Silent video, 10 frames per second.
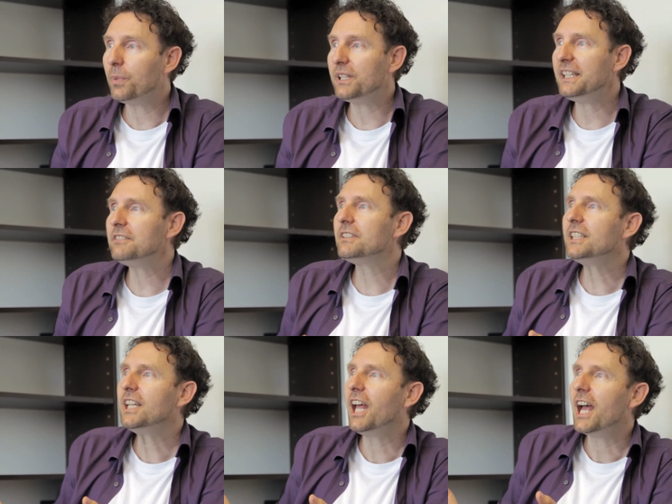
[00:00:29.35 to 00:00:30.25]
But
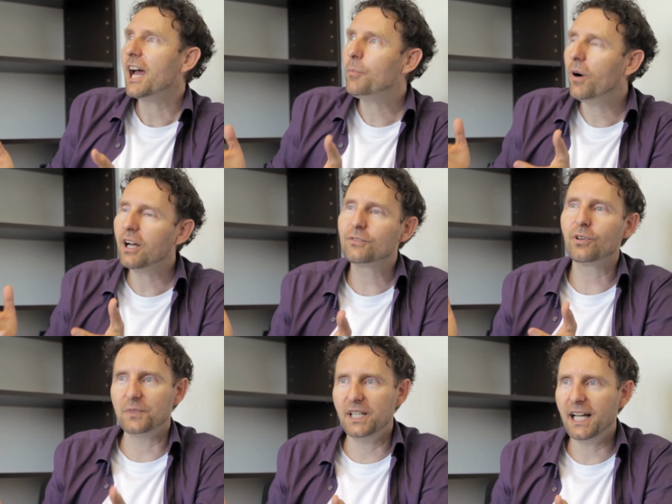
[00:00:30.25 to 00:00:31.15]
even apart
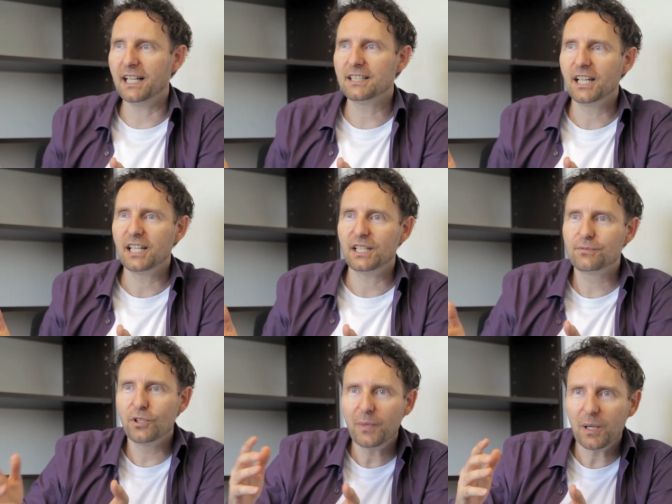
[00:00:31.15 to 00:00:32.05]
from that,
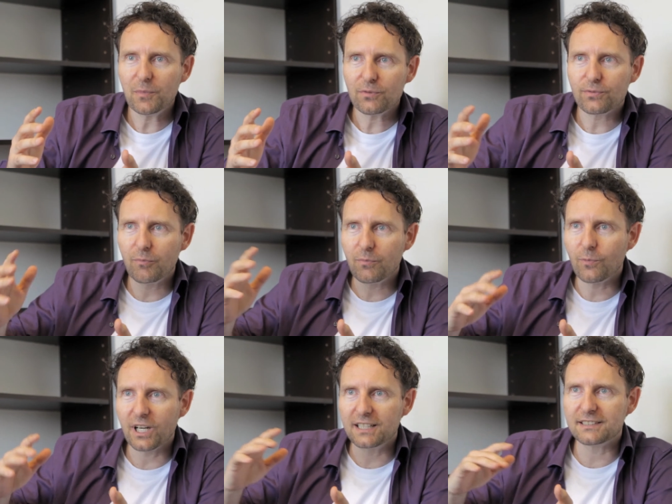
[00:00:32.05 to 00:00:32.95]
if you remember
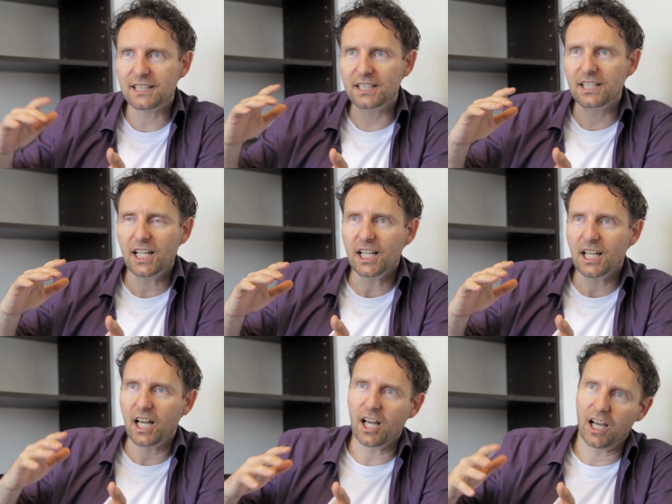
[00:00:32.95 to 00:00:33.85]
from what I said
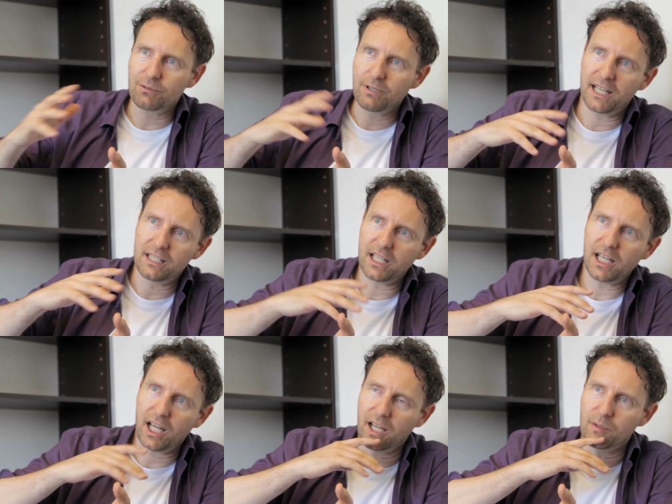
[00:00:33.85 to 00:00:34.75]
uh, a while
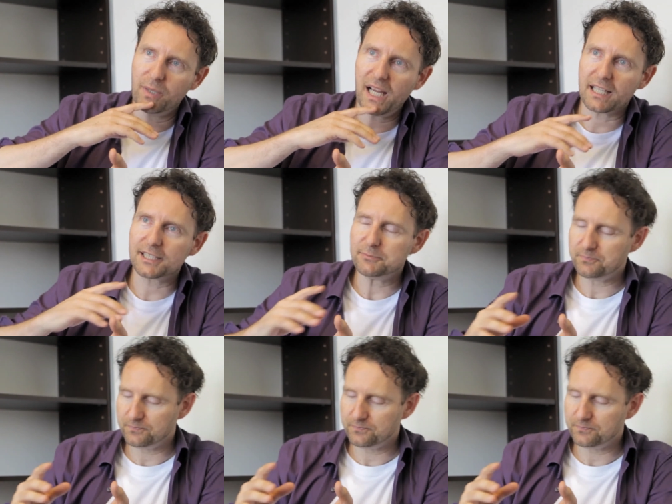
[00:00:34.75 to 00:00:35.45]
uh, back.